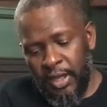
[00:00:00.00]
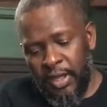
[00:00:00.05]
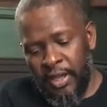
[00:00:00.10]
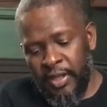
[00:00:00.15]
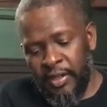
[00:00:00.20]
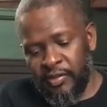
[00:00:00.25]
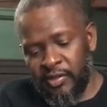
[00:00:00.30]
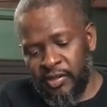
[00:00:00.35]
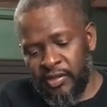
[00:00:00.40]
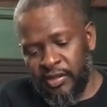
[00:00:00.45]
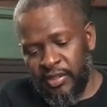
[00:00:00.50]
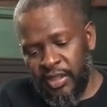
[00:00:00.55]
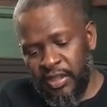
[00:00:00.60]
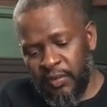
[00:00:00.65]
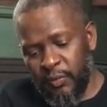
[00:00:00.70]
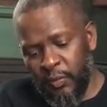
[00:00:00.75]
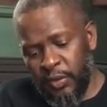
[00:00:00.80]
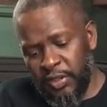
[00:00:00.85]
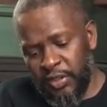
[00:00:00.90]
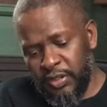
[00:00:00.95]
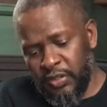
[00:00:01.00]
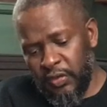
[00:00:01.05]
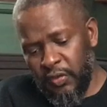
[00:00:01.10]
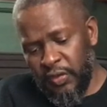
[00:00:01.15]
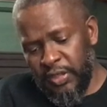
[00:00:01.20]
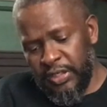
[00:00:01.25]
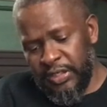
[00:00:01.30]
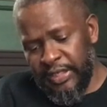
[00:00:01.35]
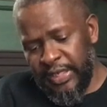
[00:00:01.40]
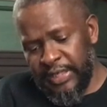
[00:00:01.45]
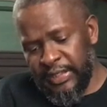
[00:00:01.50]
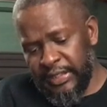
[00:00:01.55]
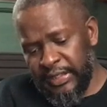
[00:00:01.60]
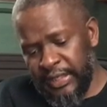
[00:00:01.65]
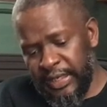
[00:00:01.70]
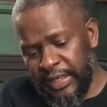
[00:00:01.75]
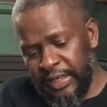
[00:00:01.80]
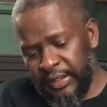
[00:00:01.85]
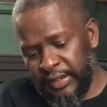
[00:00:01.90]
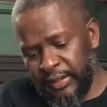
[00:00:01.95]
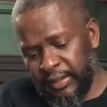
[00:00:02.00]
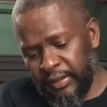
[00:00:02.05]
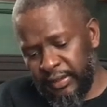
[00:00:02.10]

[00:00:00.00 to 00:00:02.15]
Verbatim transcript: and see what it's going to taste like.